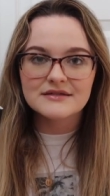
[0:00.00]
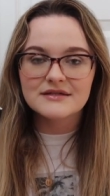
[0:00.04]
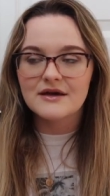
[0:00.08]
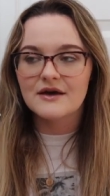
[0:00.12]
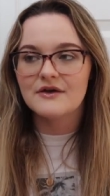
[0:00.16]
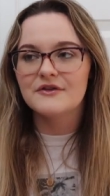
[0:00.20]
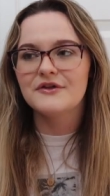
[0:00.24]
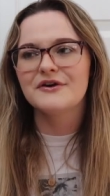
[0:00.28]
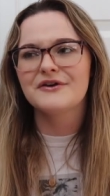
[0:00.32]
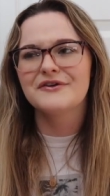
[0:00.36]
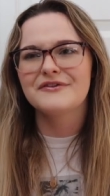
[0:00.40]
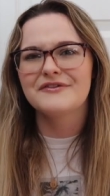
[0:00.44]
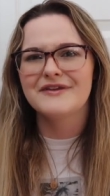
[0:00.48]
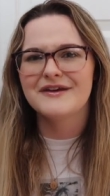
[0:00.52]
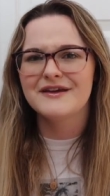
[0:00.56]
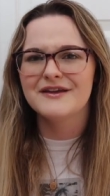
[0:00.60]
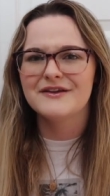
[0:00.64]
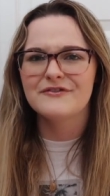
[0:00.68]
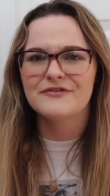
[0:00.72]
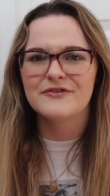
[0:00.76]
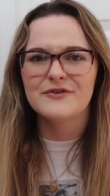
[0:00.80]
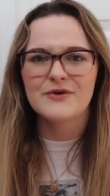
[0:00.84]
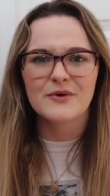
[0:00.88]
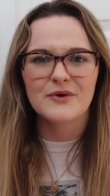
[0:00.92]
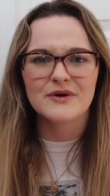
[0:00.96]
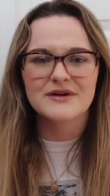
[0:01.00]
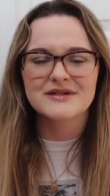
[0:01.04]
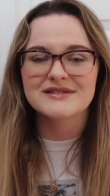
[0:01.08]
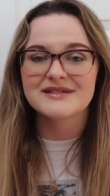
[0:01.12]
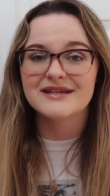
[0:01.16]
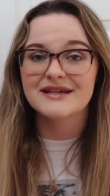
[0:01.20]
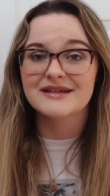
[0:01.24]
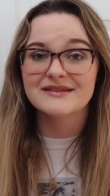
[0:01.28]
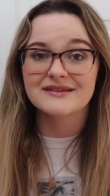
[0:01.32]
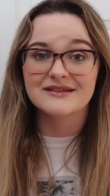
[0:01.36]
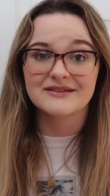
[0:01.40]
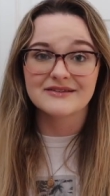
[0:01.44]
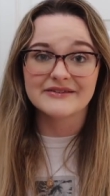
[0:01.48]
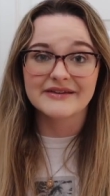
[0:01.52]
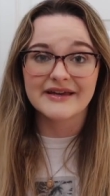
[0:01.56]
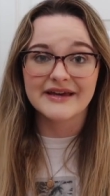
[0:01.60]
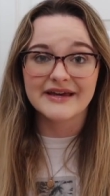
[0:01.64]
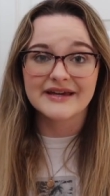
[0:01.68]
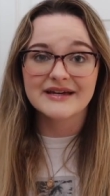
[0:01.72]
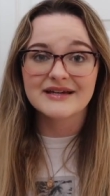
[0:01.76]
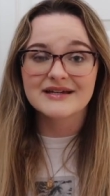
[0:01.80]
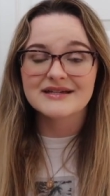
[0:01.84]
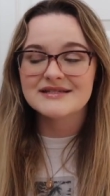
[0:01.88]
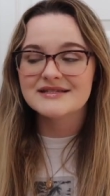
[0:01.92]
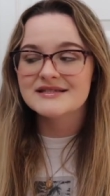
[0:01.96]
other than of course like the
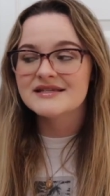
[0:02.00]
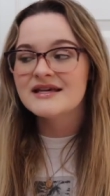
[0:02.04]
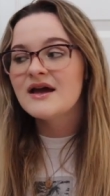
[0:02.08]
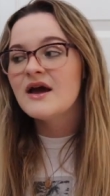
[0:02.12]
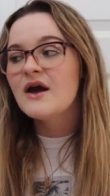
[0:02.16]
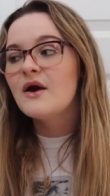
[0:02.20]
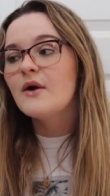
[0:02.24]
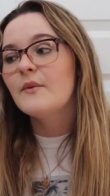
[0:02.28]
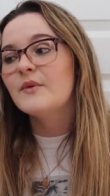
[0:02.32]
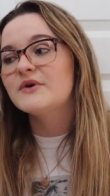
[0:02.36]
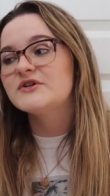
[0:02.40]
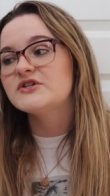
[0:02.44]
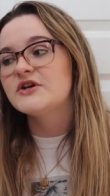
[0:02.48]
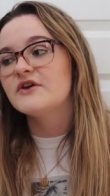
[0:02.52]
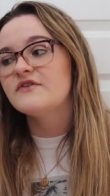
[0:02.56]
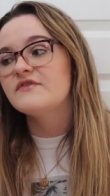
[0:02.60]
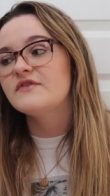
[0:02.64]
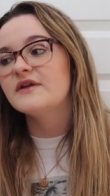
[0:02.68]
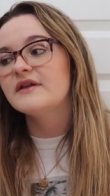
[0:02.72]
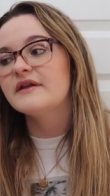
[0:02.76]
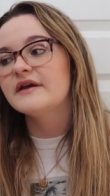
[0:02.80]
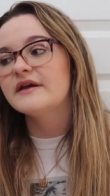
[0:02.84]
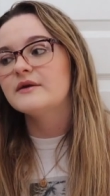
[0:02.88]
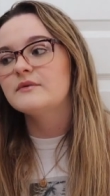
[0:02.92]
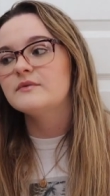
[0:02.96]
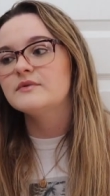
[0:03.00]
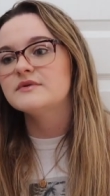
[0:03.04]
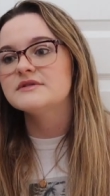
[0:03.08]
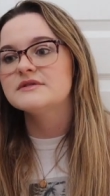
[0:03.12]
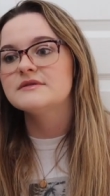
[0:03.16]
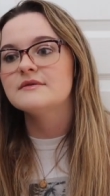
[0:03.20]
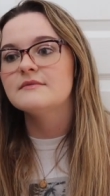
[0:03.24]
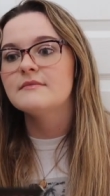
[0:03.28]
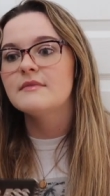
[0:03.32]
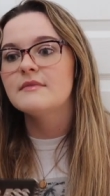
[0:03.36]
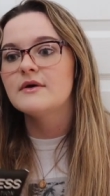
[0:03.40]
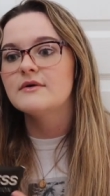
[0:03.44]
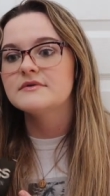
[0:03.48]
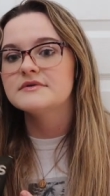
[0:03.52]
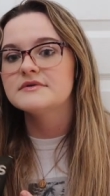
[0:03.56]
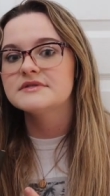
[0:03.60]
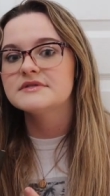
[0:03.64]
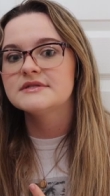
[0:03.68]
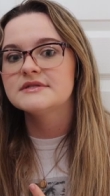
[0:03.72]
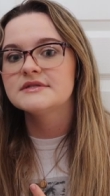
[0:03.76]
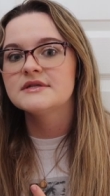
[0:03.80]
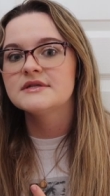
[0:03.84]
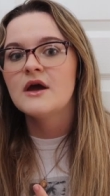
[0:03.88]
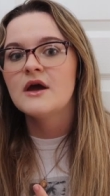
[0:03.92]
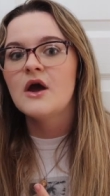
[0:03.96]
lakes, which I feel like was the
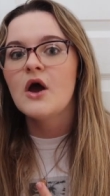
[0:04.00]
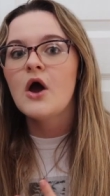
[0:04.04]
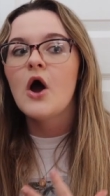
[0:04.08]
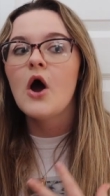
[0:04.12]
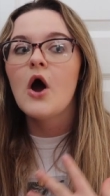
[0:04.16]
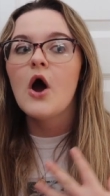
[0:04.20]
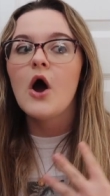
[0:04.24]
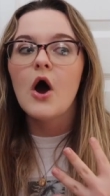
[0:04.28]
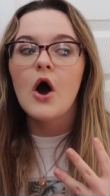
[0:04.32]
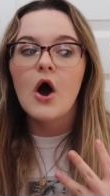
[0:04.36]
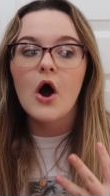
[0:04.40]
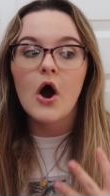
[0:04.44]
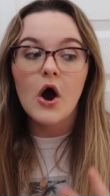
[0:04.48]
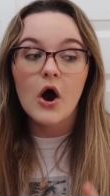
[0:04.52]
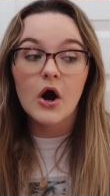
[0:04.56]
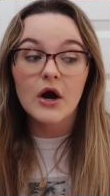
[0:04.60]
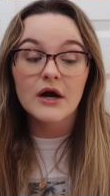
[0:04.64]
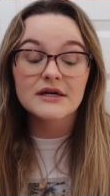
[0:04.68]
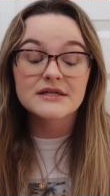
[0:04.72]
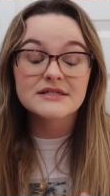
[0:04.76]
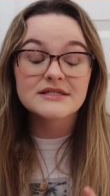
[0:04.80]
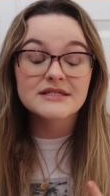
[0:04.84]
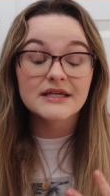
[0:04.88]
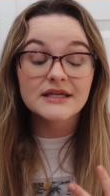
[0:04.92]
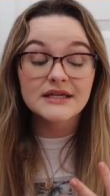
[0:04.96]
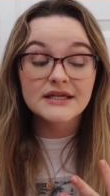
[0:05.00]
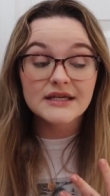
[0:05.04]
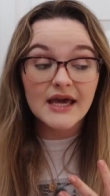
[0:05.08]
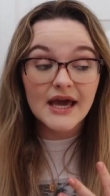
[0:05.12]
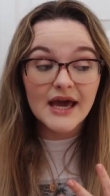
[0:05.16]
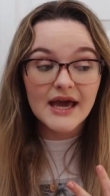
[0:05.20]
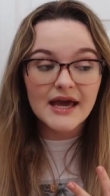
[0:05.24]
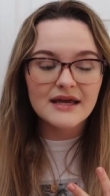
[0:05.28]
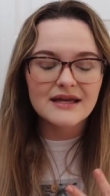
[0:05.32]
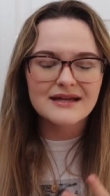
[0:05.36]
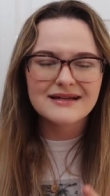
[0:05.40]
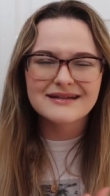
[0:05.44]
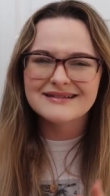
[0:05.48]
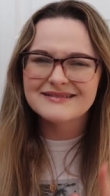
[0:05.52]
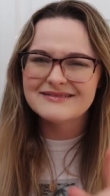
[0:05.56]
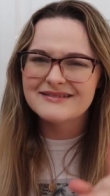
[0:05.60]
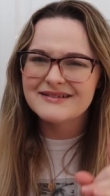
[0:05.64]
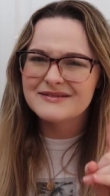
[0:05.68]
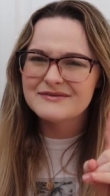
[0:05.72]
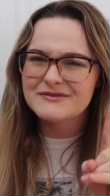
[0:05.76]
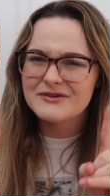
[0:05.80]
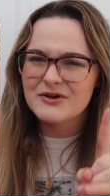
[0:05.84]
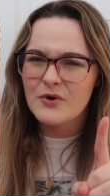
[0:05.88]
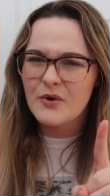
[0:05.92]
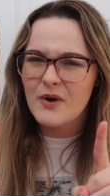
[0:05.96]
most hard to get
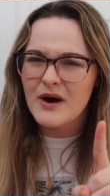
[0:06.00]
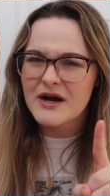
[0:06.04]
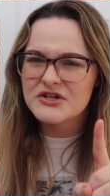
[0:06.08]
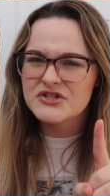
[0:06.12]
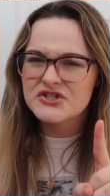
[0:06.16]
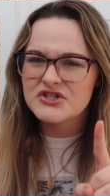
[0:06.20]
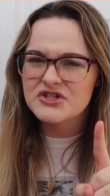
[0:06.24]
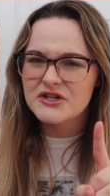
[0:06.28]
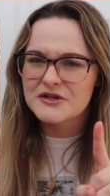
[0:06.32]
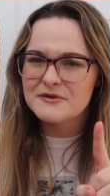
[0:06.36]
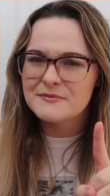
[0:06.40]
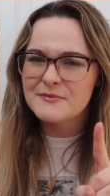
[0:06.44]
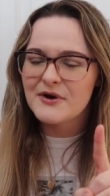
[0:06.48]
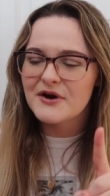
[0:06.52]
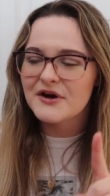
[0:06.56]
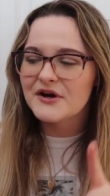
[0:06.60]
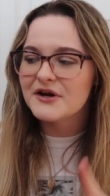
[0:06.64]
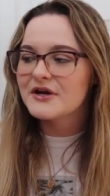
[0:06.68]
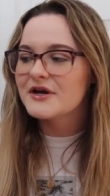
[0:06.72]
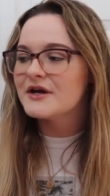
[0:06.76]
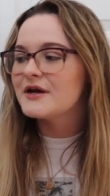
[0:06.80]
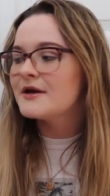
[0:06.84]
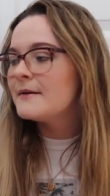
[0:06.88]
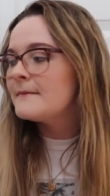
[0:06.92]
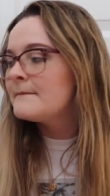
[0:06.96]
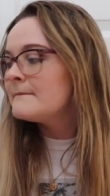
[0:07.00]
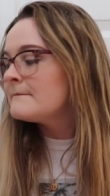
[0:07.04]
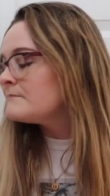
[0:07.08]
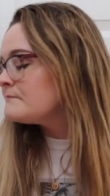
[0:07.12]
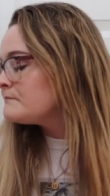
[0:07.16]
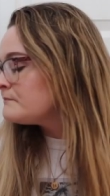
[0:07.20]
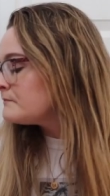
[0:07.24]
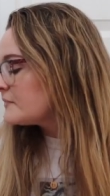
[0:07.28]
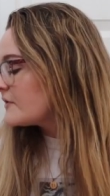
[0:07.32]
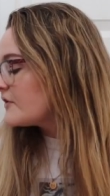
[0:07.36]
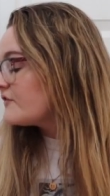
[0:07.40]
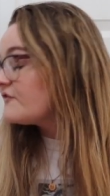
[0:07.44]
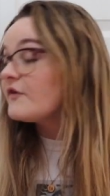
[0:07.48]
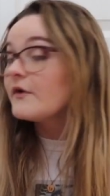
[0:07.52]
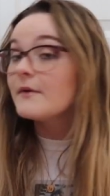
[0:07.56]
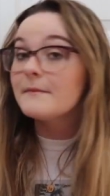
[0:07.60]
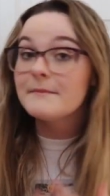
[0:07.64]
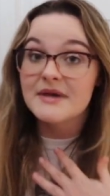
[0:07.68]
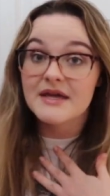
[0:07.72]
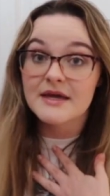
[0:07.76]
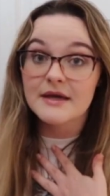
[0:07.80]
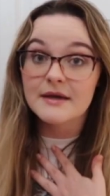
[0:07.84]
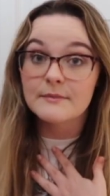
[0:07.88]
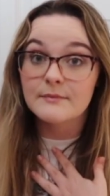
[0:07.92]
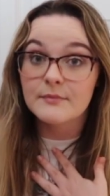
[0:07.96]
question mark for
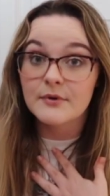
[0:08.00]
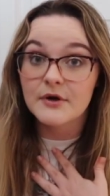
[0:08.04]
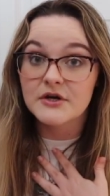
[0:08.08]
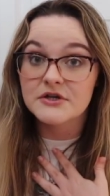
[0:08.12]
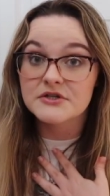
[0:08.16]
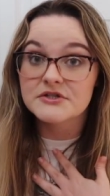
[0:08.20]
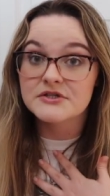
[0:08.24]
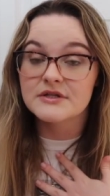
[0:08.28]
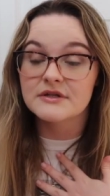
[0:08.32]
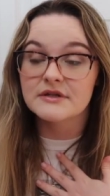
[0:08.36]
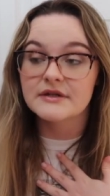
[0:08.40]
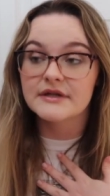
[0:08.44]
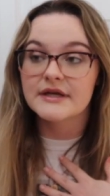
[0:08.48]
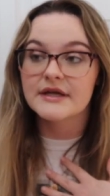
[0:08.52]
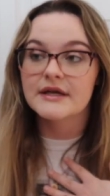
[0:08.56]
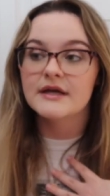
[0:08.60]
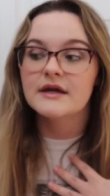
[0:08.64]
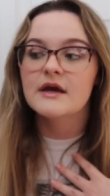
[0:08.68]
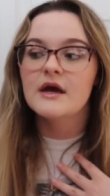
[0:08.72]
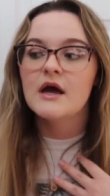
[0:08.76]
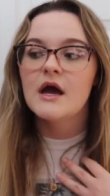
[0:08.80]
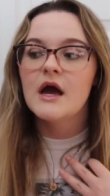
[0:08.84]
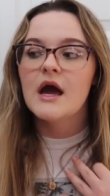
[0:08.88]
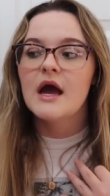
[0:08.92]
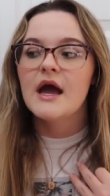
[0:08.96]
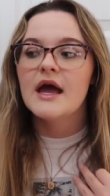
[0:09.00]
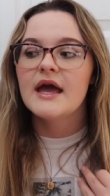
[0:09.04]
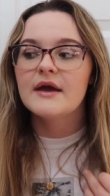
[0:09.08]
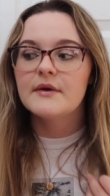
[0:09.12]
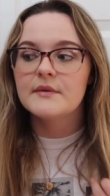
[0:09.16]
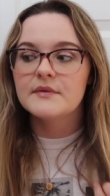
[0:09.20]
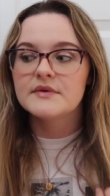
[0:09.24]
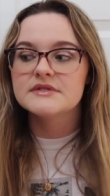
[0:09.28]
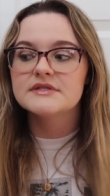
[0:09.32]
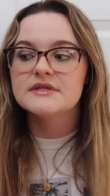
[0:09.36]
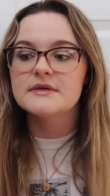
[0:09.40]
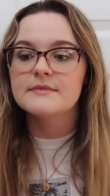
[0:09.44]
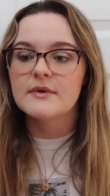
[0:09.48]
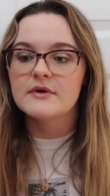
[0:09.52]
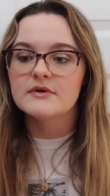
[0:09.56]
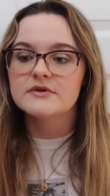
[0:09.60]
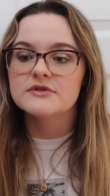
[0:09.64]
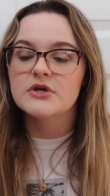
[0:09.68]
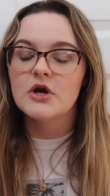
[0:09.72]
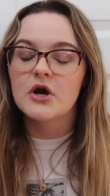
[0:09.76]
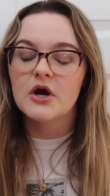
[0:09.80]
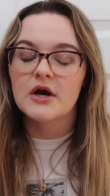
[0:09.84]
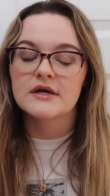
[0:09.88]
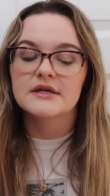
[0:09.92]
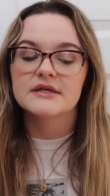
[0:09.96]
me personally. It was the most
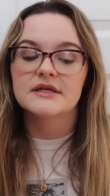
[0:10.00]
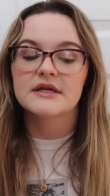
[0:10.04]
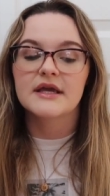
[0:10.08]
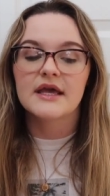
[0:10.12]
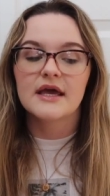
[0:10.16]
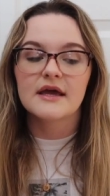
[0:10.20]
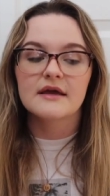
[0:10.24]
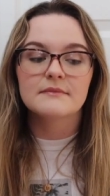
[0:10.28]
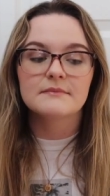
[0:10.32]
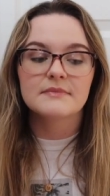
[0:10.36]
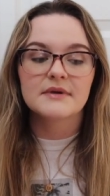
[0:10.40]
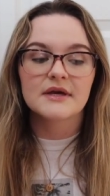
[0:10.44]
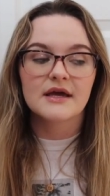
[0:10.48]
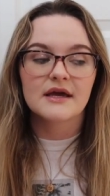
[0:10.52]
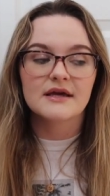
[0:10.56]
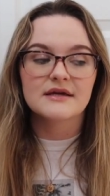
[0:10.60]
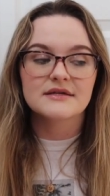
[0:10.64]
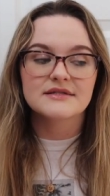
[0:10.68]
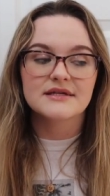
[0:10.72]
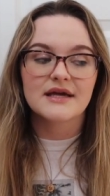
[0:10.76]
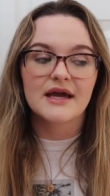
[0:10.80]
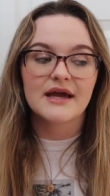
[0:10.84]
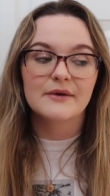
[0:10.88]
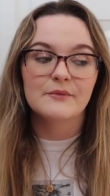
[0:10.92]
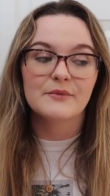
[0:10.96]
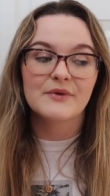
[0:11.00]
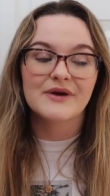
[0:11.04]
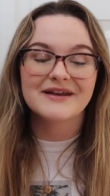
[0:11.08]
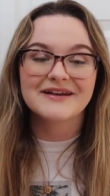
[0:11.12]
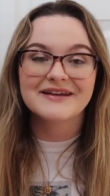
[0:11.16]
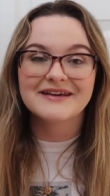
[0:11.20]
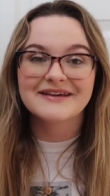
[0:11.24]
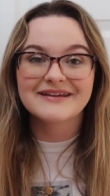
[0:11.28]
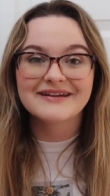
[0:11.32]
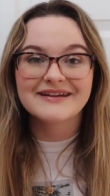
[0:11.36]
hard to get because I waited